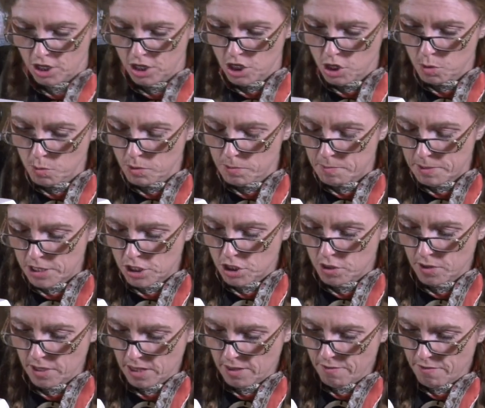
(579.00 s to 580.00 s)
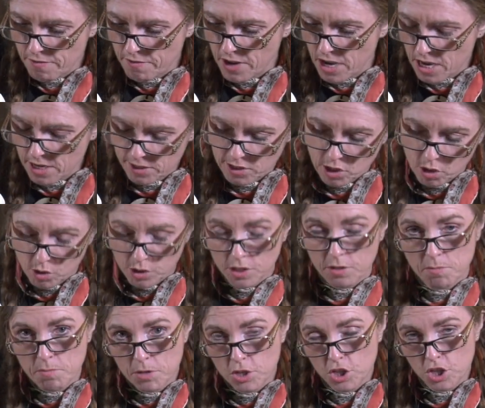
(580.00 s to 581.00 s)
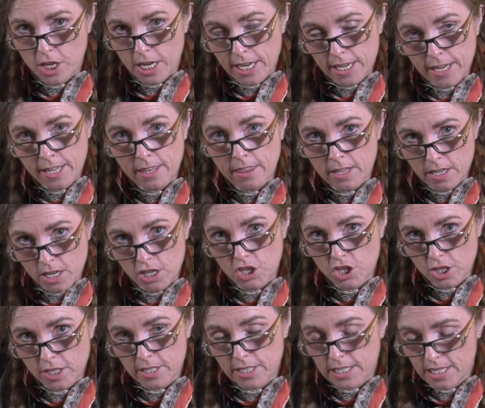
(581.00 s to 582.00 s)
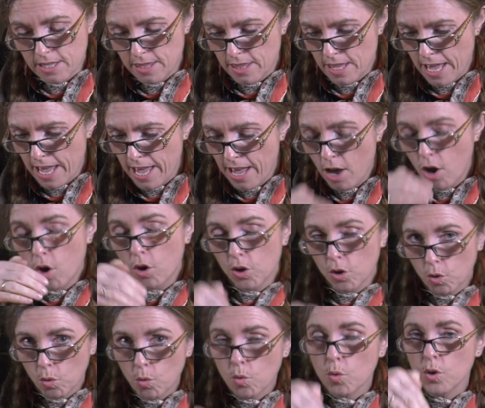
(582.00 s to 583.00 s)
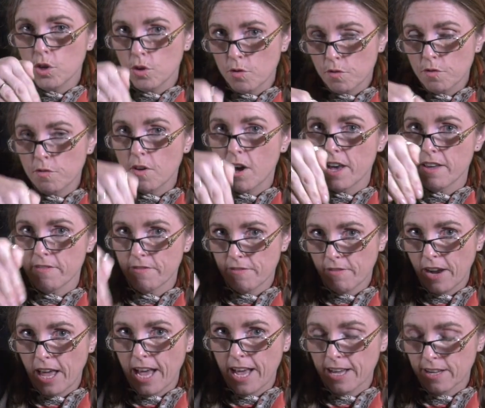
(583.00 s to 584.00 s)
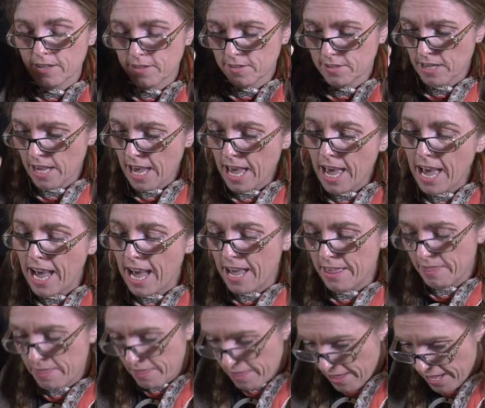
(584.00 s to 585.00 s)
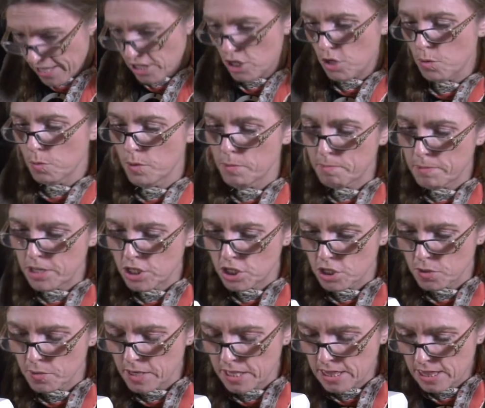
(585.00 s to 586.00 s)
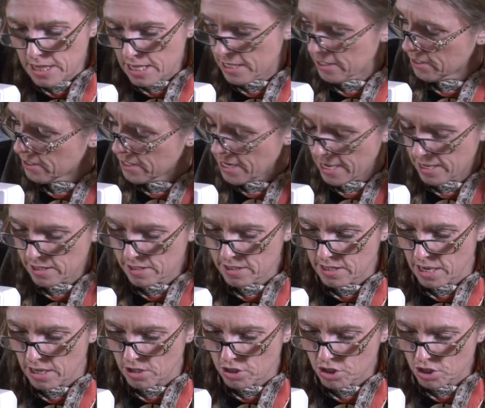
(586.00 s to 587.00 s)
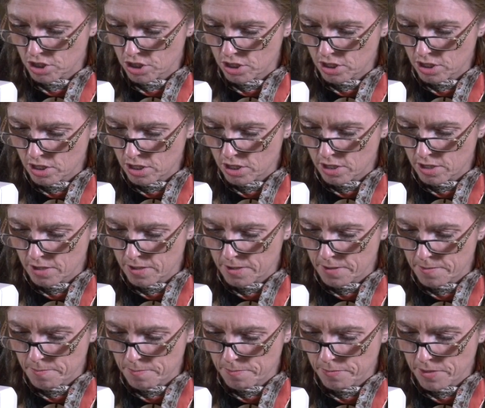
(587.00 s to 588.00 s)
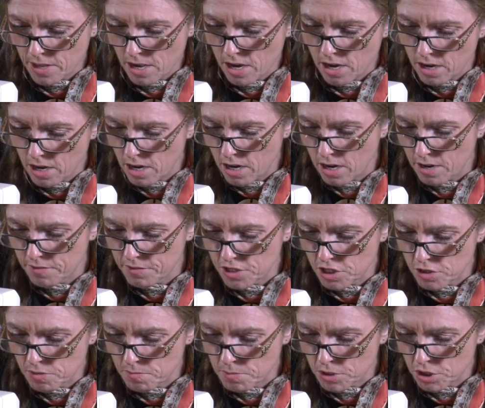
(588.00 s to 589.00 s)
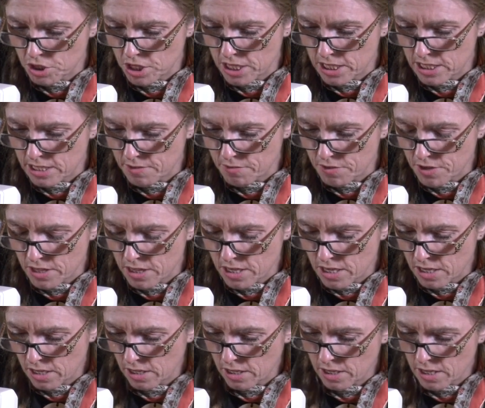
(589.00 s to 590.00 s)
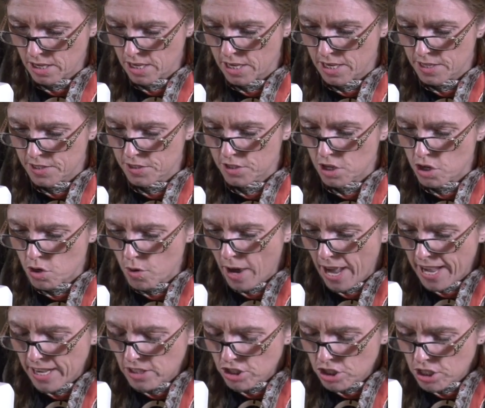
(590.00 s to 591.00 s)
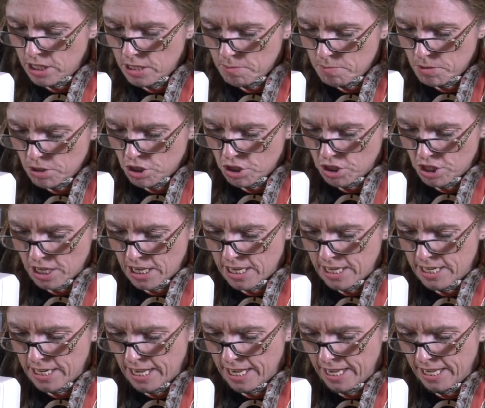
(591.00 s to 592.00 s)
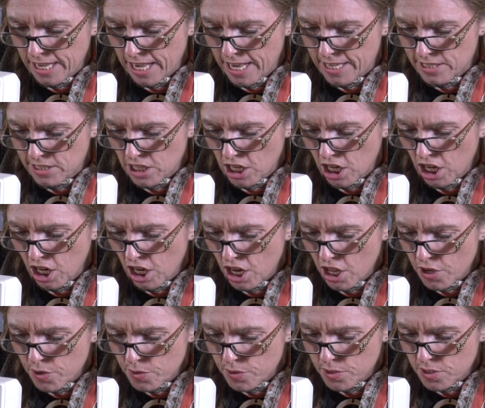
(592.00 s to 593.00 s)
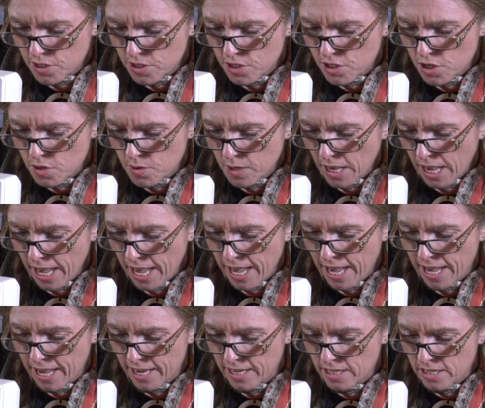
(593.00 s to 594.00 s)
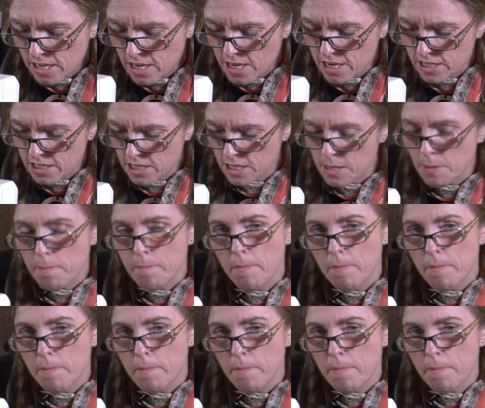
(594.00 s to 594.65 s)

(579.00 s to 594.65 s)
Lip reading: you would be doing the first lot of machining that I just did there on all your 5 flags, and then you would be doing this next section after you've machined everything. So you're actually machining as close as you can to the